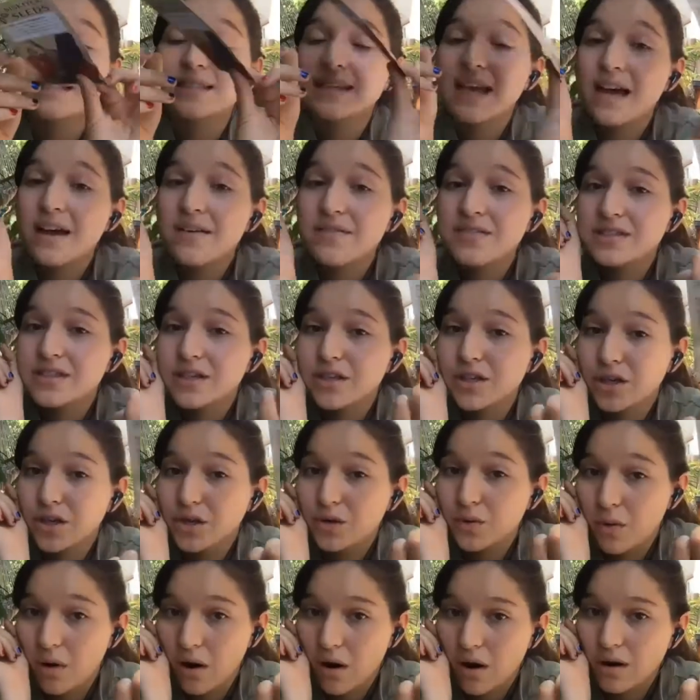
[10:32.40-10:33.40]
have is a
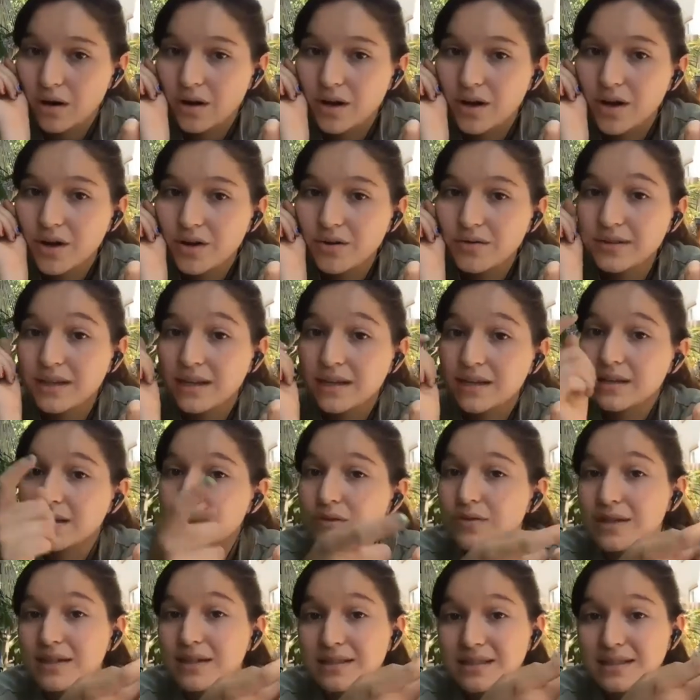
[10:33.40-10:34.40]
QR code that
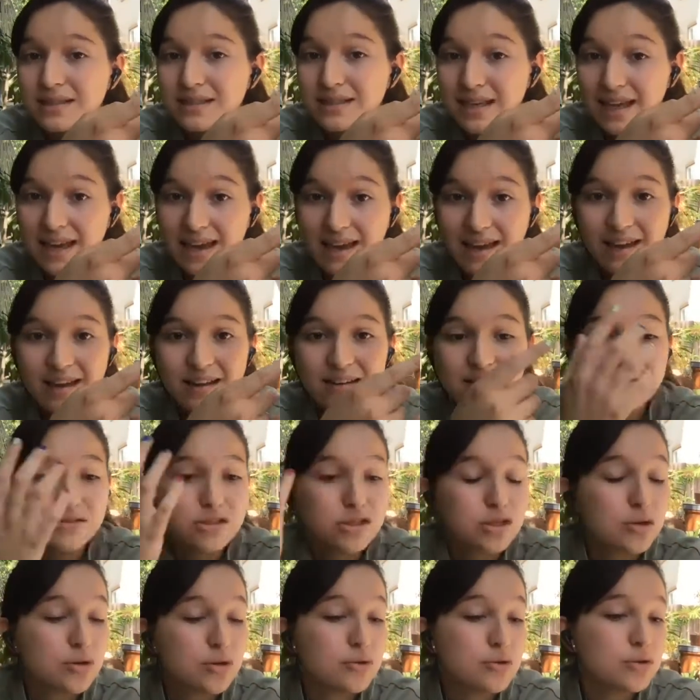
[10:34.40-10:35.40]
you can scan.
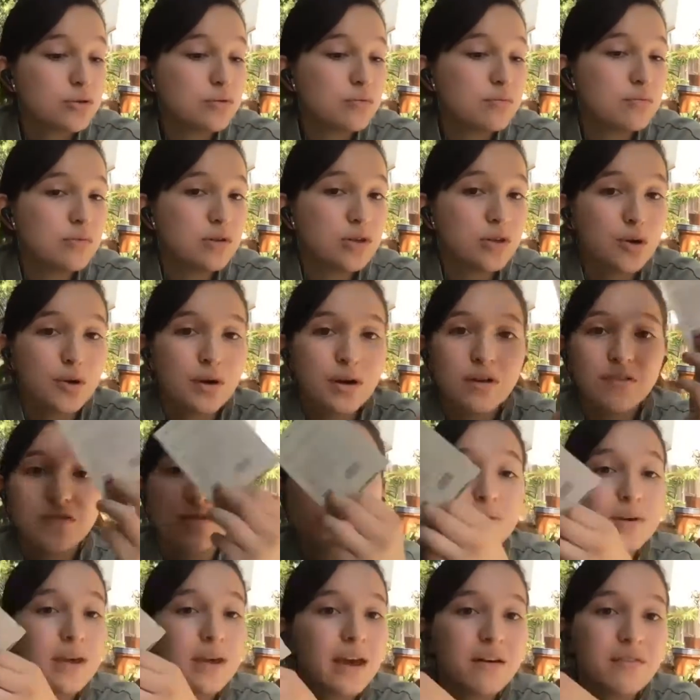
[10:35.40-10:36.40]
So, you know, if
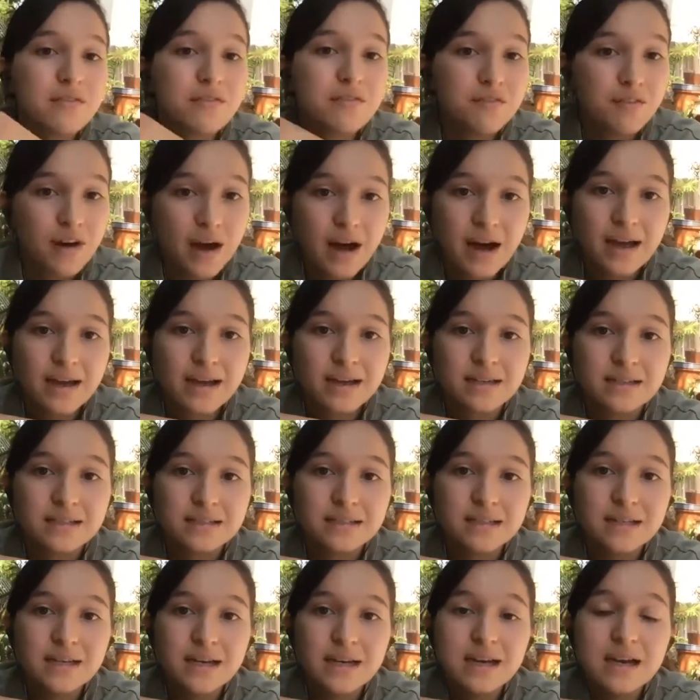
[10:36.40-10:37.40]
you can't
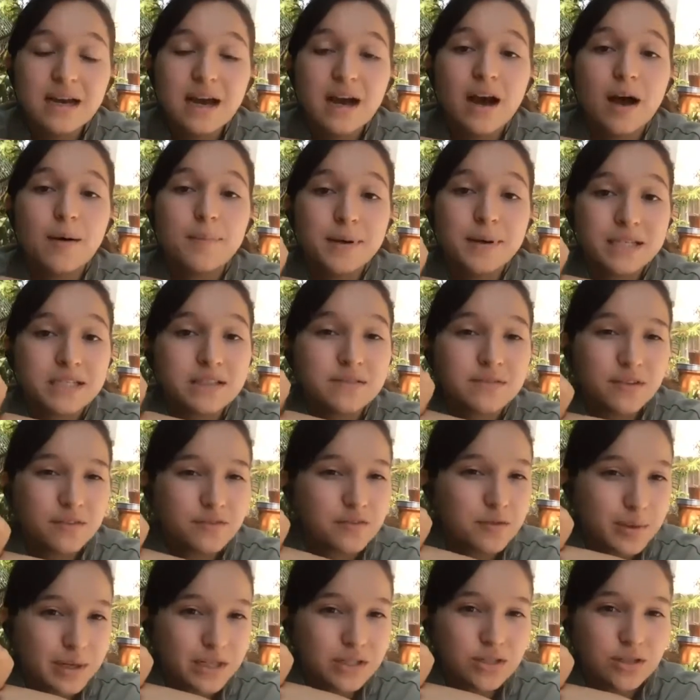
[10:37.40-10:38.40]
find a piece of
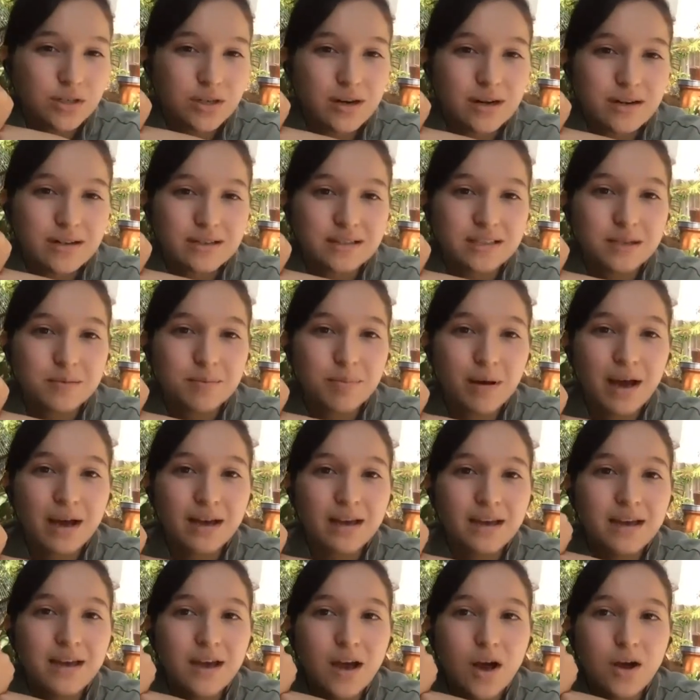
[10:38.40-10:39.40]
information on a seed
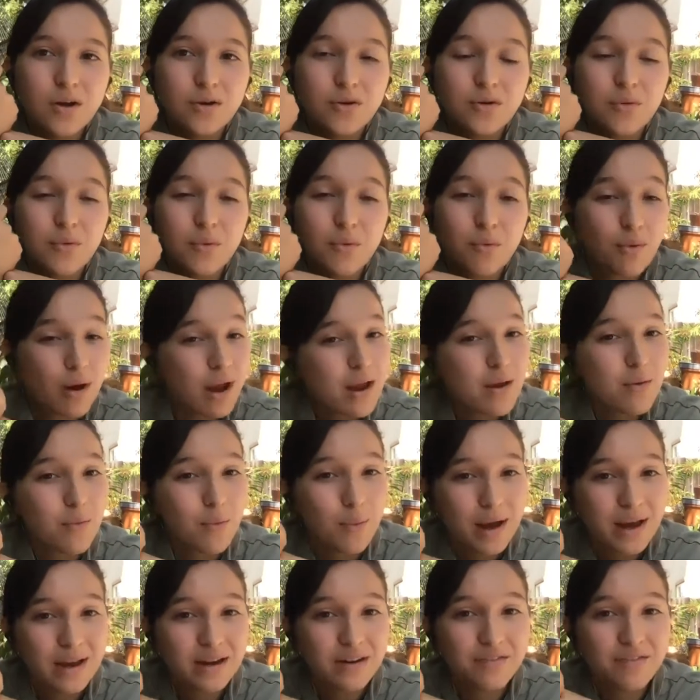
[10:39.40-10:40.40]
packet, a great
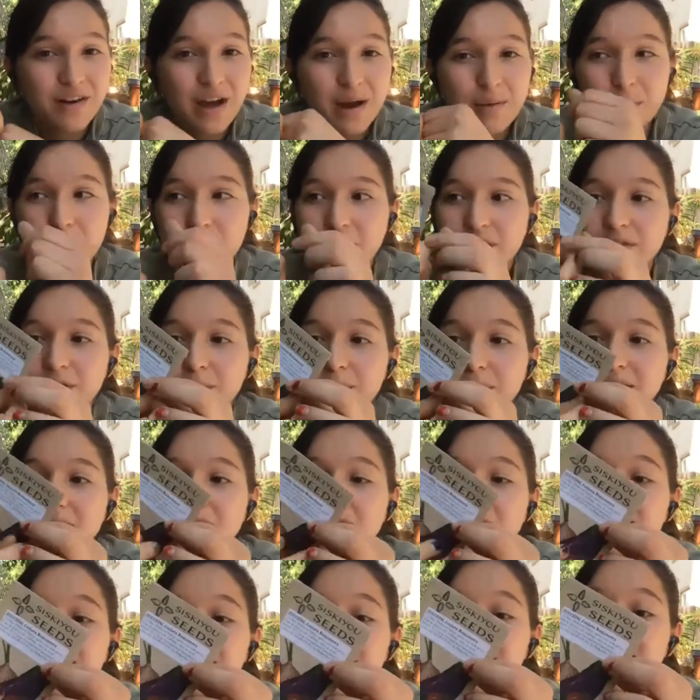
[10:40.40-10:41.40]
way to find more
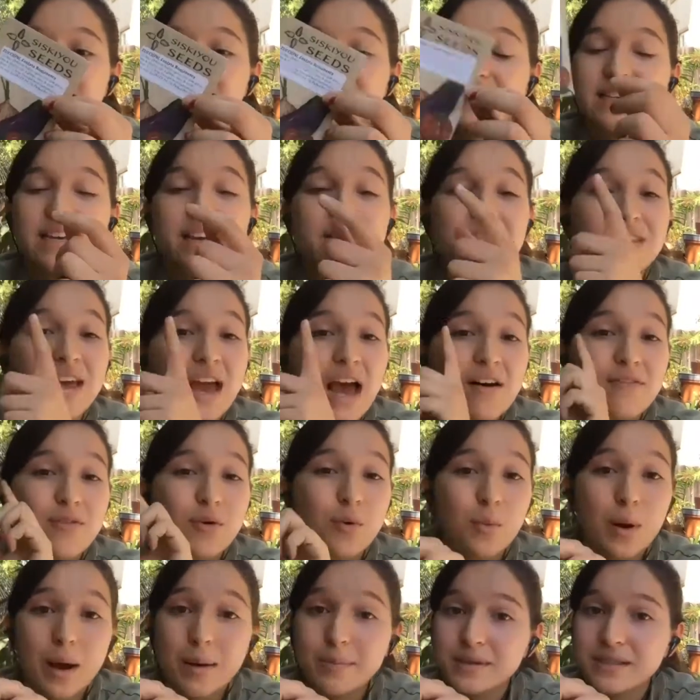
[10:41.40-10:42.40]
information is to see if they have a
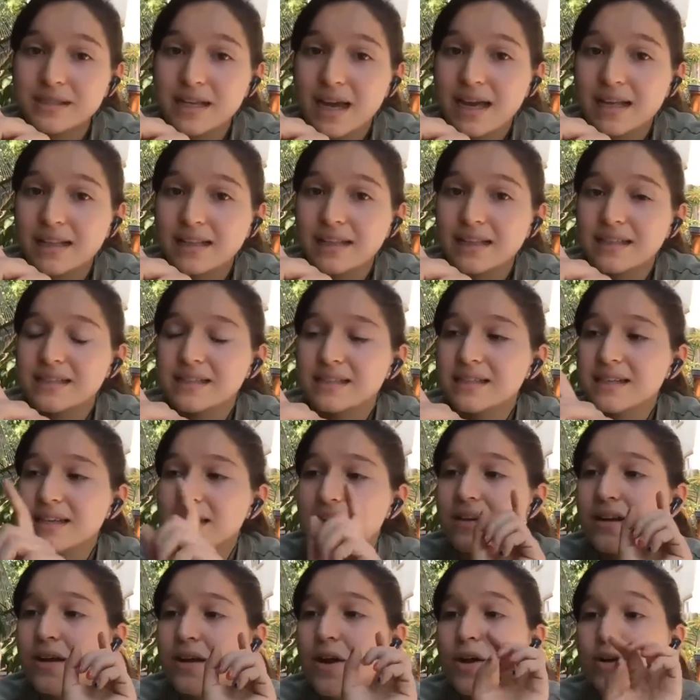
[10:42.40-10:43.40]
website
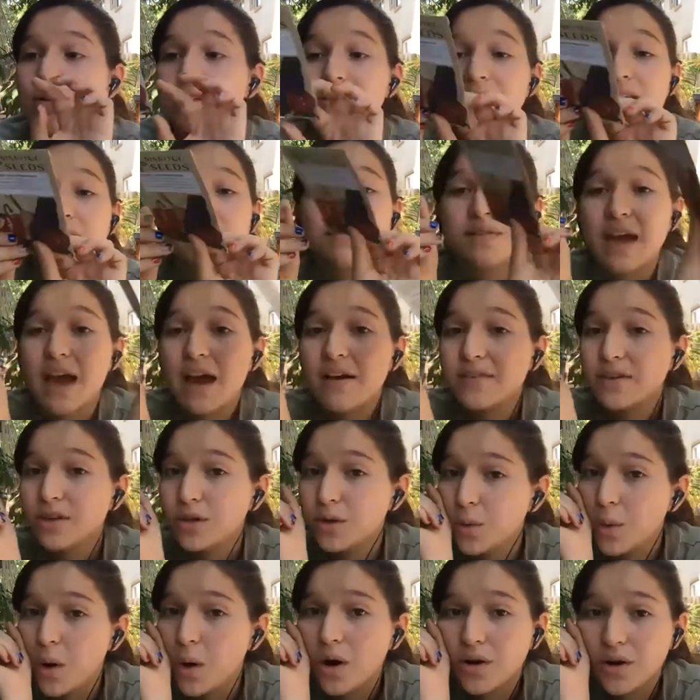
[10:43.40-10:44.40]
listed, to see if they have a
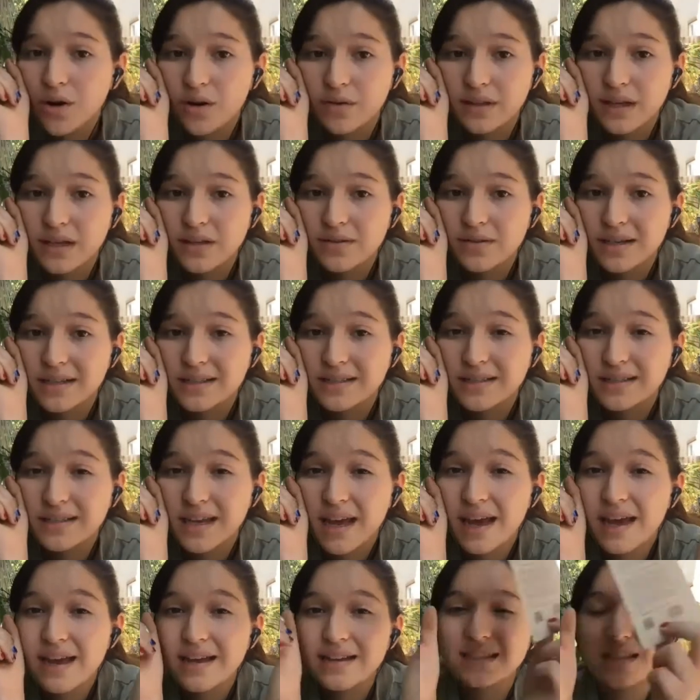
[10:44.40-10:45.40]
QR code that you can
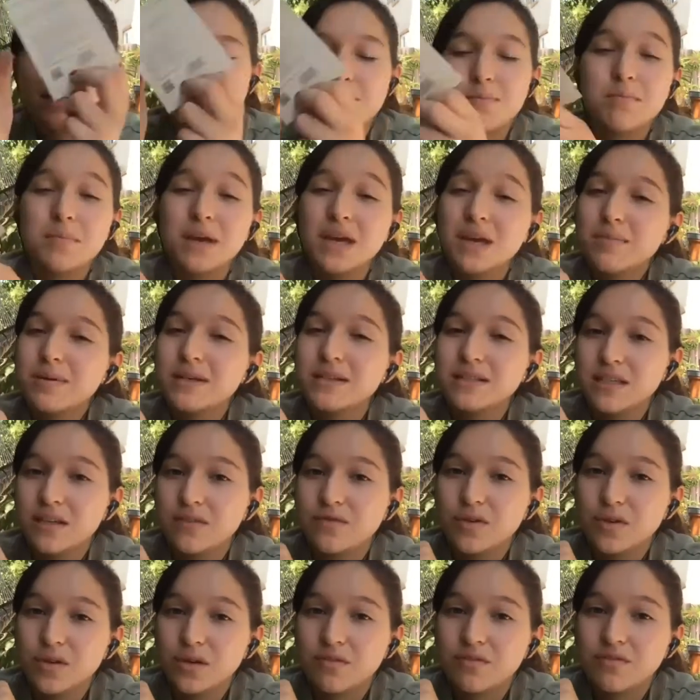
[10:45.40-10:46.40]
scan, to maybe see if
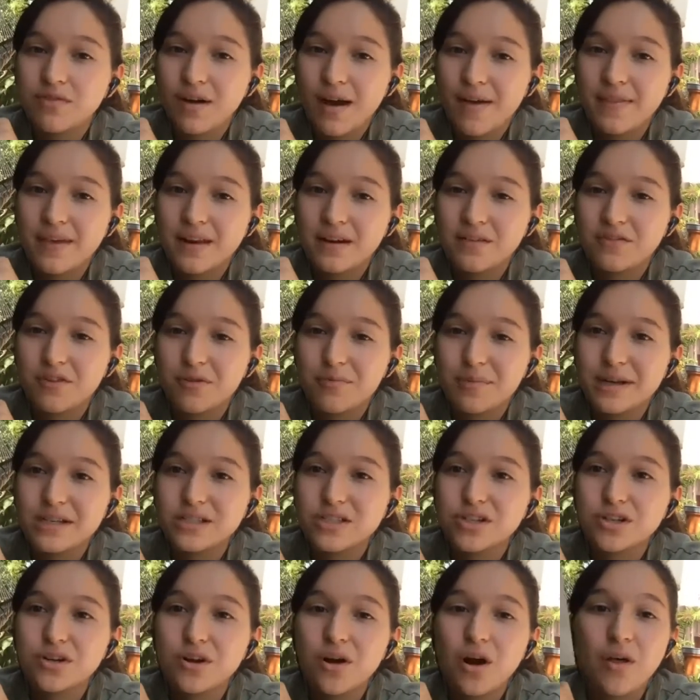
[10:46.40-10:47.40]
you can find that
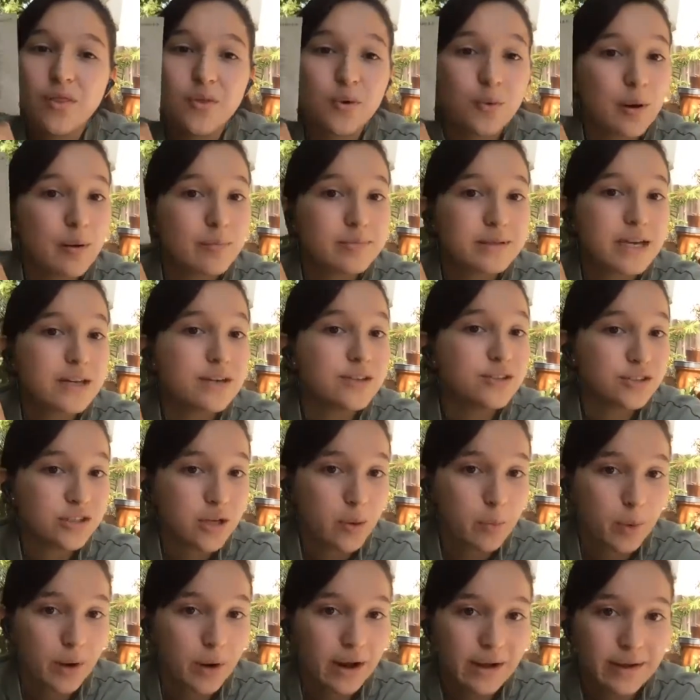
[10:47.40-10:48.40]
information on the website or
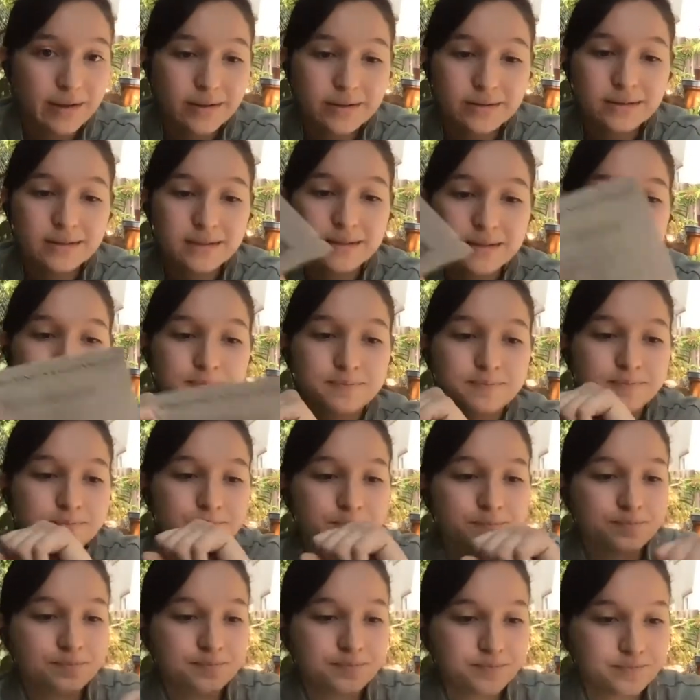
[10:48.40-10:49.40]
somewhere else.
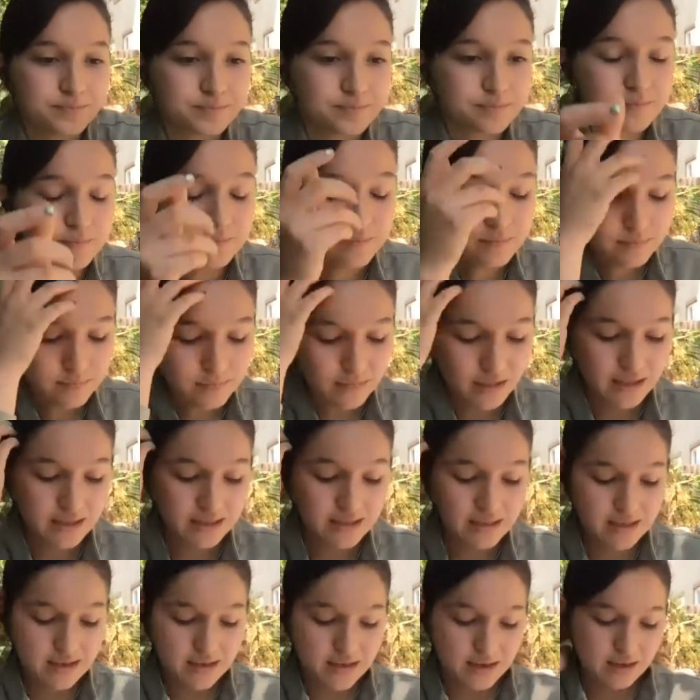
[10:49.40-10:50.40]

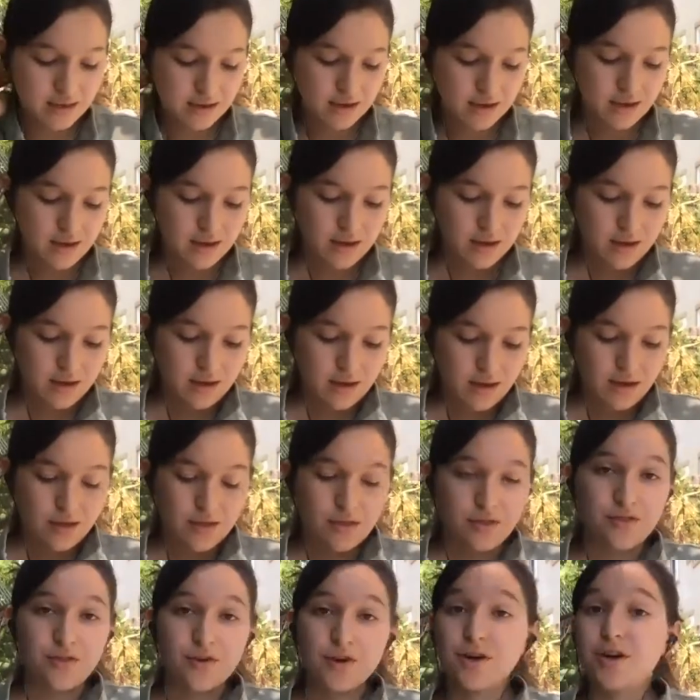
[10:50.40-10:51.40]
The
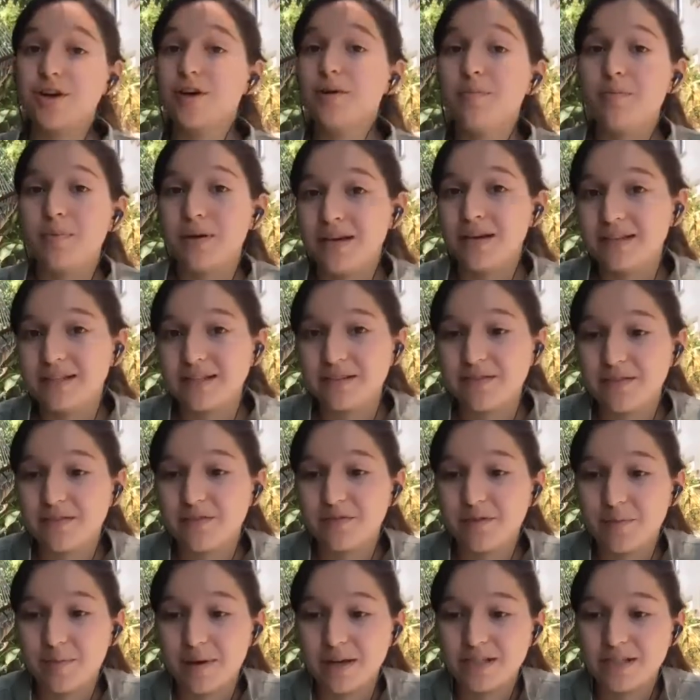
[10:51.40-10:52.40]
third piece of
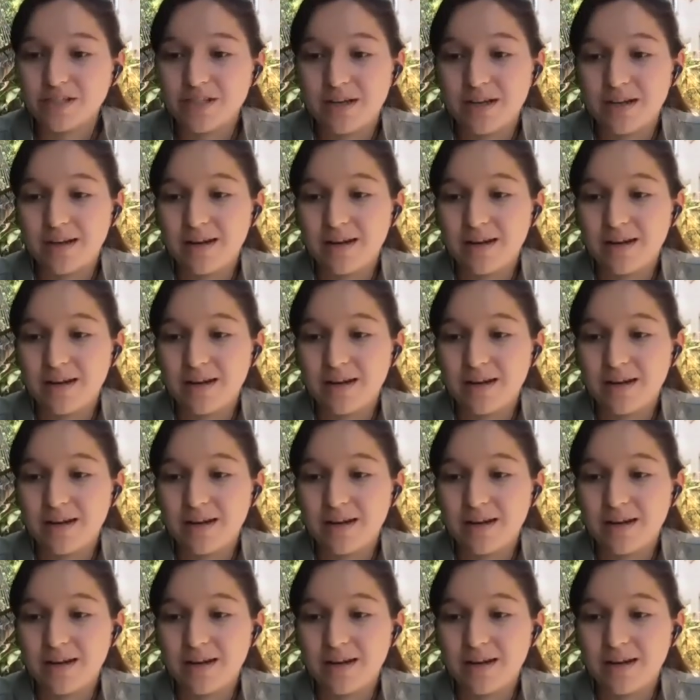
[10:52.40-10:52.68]
information